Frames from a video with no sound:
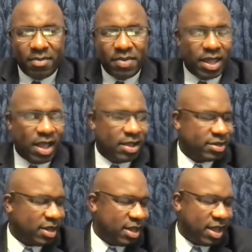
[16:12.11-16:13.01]
Because
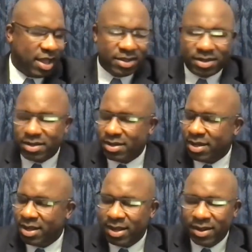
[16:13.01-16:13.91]
it's
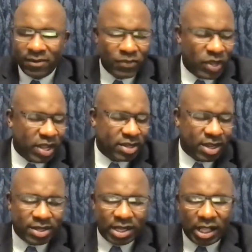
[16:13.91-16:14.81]

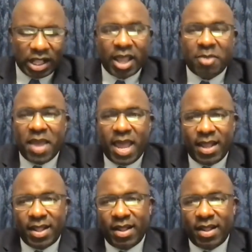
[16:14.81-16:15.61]
clickbait.